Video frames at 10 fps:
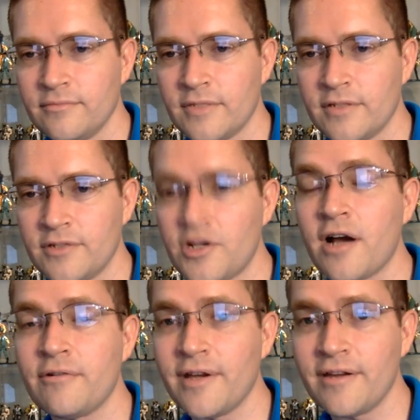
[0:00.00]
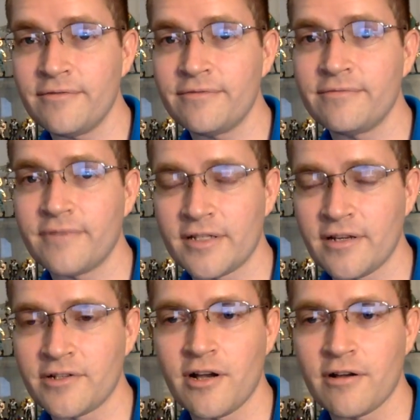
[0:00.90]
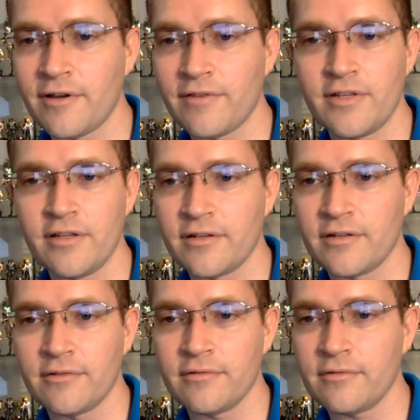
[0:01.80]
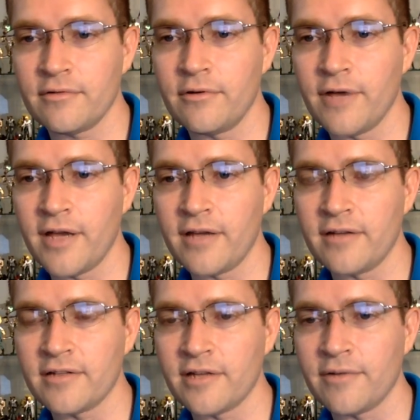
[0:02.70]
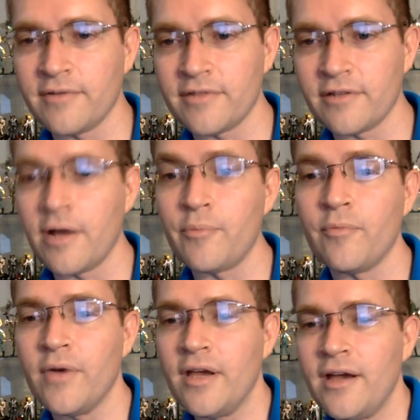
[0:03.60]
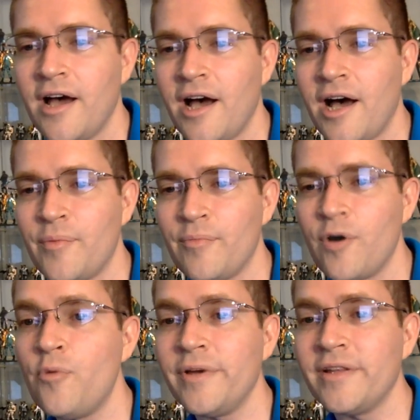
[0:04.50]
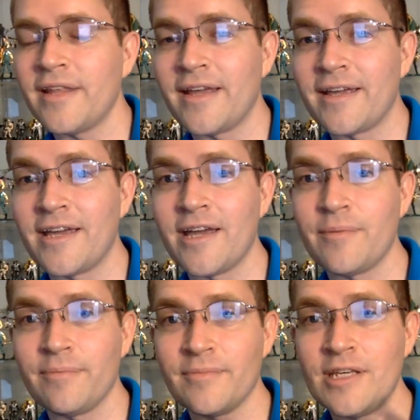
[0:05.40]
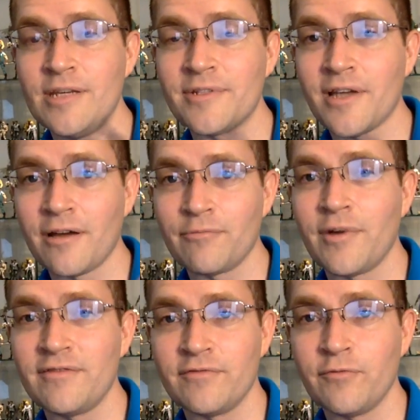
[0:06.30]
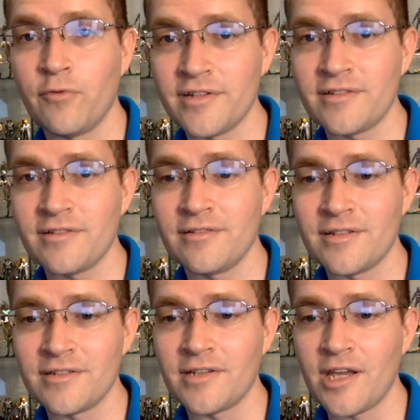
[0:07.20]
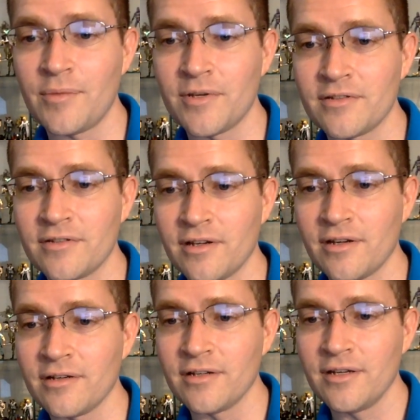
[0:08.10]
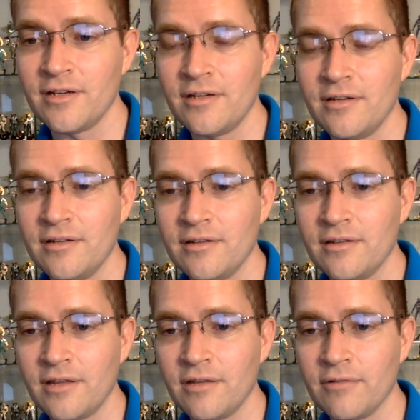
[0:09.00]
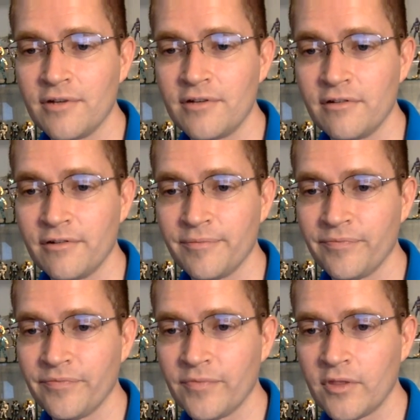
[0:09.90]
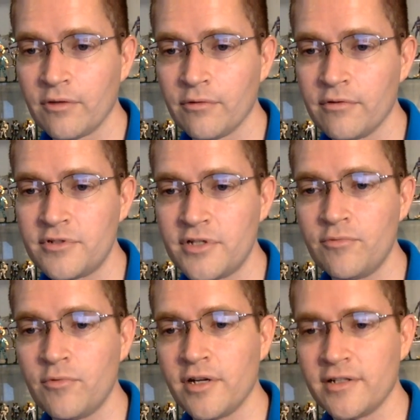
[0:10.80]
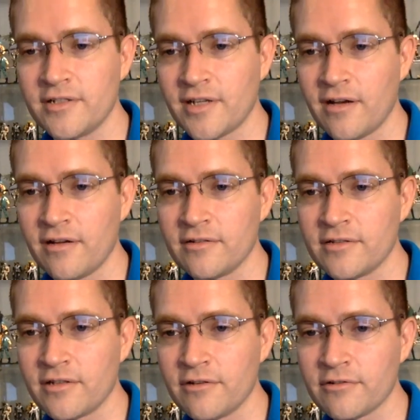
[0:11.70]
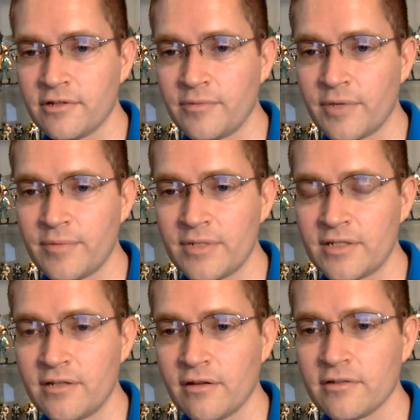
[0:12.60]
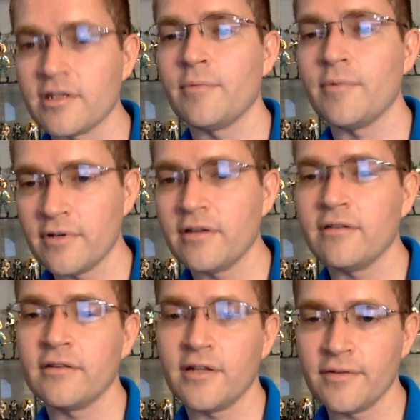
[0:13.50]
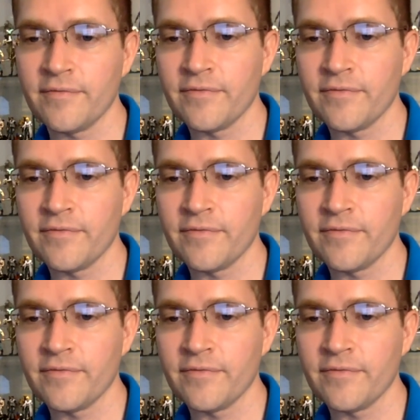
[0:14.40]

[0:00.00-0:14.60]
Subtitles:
Shockwave, I saw Shockwave. He looked great in Soundwave. So I'm hoping that they keep Soundwave's voice the same as the original. The real G1 style Starscream can be seen on Cybertron. Okay.